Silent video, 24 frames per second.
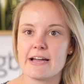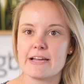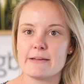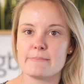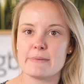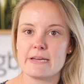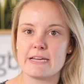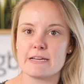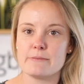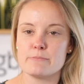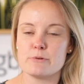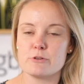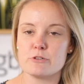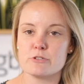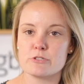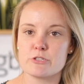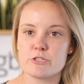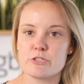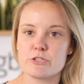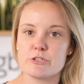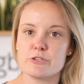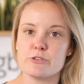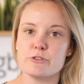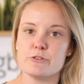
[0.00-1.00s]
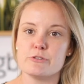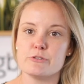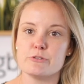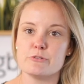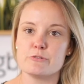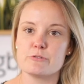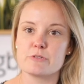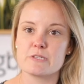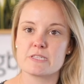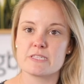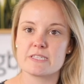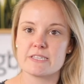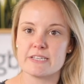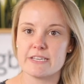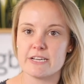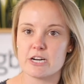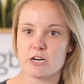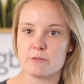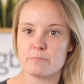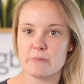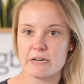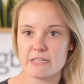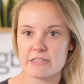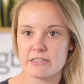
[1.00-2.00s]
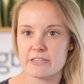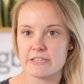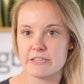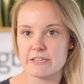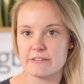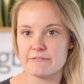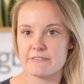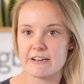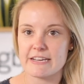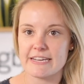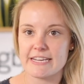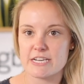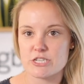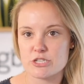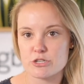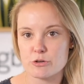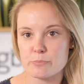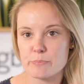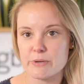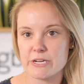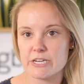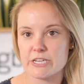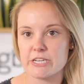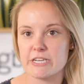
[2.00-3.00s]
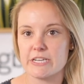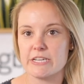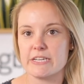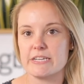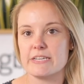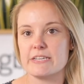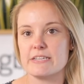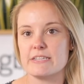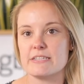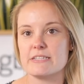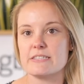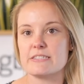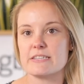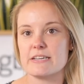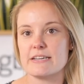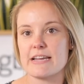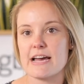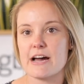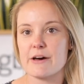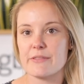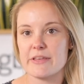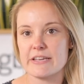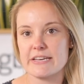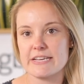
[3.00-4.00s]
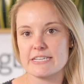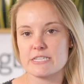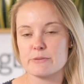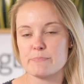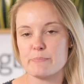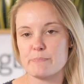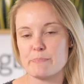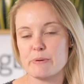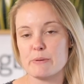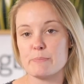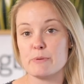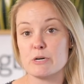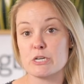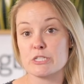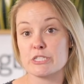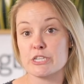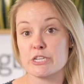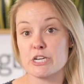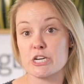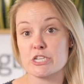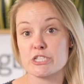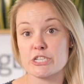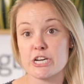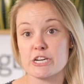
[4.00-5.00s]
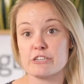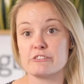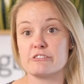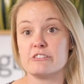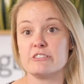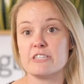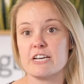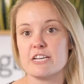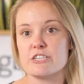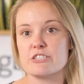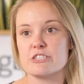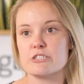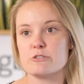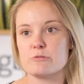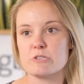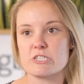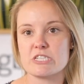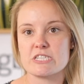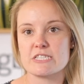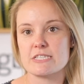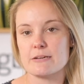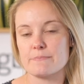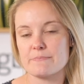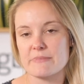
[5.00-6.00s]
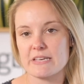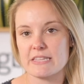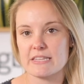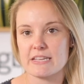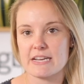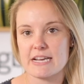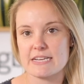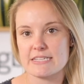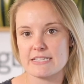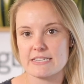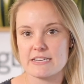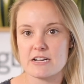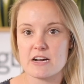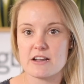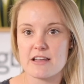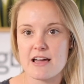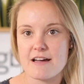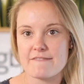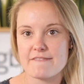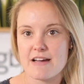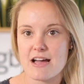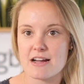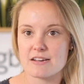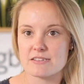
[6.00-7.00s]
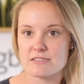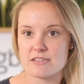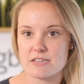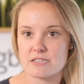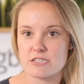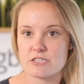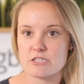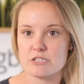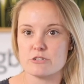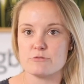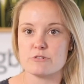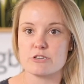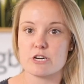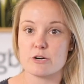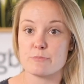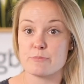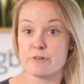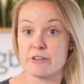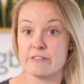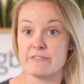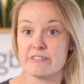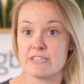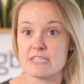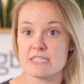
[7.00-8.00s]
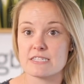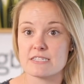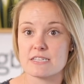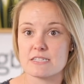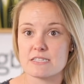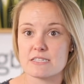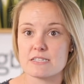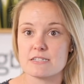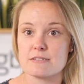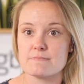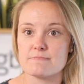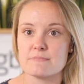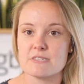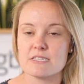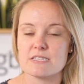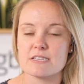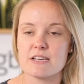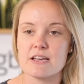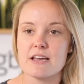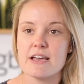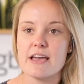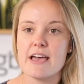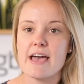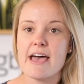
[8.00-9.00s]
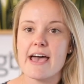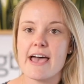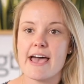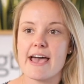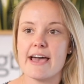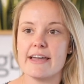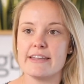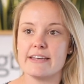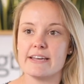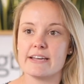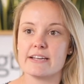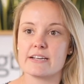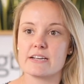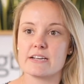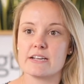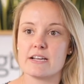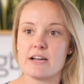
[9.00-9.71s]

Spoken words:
am able to see our monthly financial periods and how they need to be booked in our general ledger, which is something that I did not have access to in our previous systems. And it